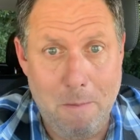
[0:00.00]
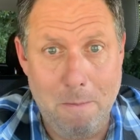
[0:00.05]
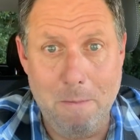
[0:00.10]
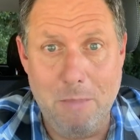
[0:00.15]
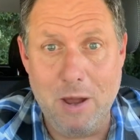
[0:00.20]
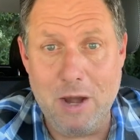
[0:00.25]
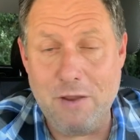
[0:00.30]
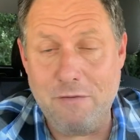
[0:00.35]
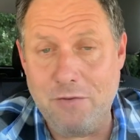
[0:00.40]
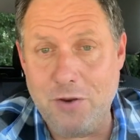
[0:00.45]

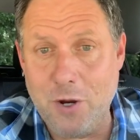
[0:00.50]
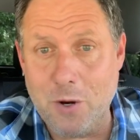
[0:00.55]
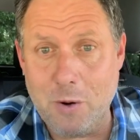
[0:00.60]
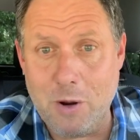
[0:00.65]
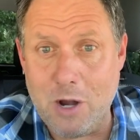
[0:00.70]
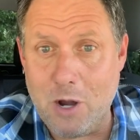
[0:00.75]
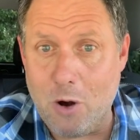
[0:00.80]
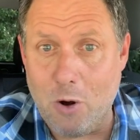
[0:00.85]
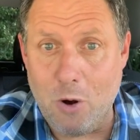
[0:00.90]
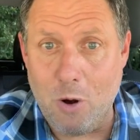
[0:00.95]
but if you're
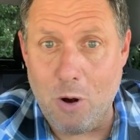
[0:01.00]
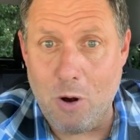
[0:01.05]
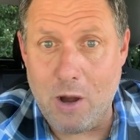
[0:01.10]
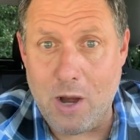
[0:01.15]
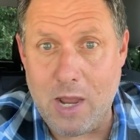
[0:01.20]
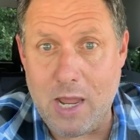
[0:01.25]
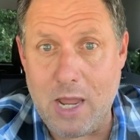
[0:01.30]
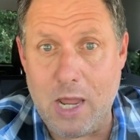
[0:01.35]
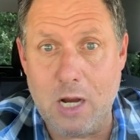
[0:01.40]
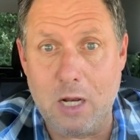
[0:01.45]
in a
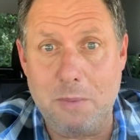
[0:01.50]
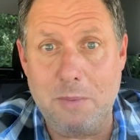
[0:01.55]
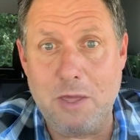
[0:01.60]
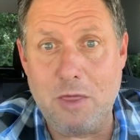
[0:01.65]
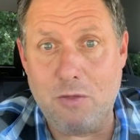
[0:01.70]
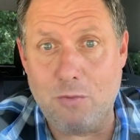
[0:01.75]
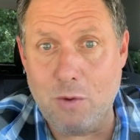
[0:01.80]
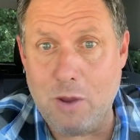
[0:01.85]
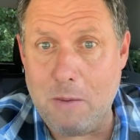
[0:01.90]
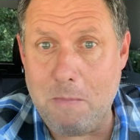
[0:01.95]
hurry, it'll
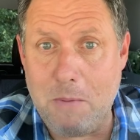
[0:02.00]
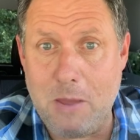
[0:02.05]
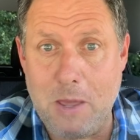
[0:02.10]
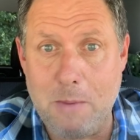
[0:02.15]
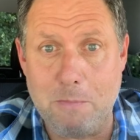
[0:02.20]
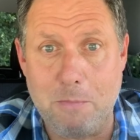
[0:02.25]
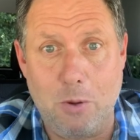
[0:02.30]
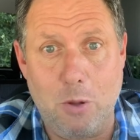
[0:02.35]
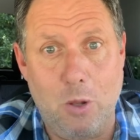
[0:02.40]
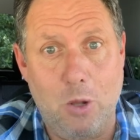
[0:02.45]
be 3
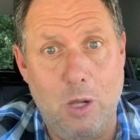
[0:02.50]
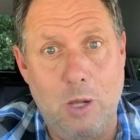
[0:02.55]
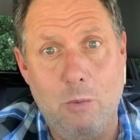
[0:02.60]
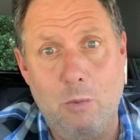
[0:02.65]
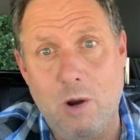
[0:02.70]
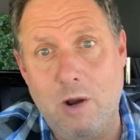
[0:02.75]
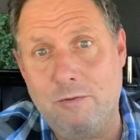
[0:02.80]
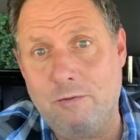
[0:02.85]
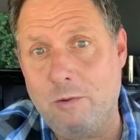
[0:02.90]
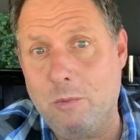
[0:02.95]
people and
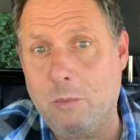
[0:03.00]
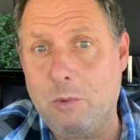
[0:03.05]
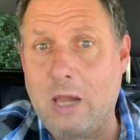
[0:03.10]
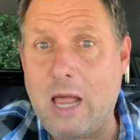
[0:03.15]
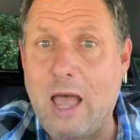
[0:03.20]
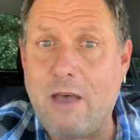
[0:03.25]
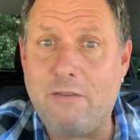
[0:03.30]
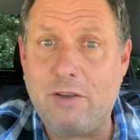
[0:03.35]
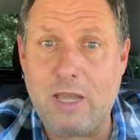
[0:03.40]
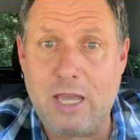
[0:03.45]
one of them will
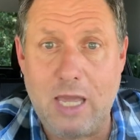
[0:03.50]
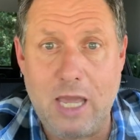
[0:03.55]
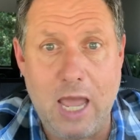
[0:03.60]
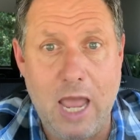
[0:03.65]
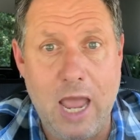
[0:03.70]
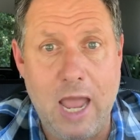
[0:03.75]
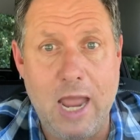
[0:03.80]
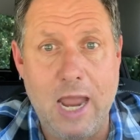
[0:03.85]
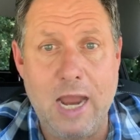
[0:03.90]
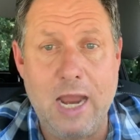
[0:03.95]
have a
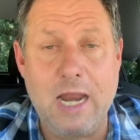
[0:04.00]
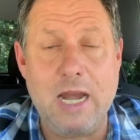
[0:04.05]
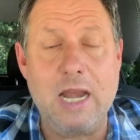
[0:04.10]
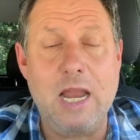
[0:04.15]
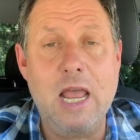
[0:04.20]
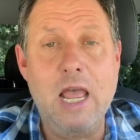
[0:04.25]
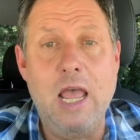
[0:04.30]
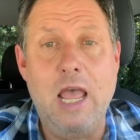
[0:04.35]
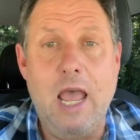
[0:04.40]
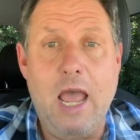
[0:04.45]
cane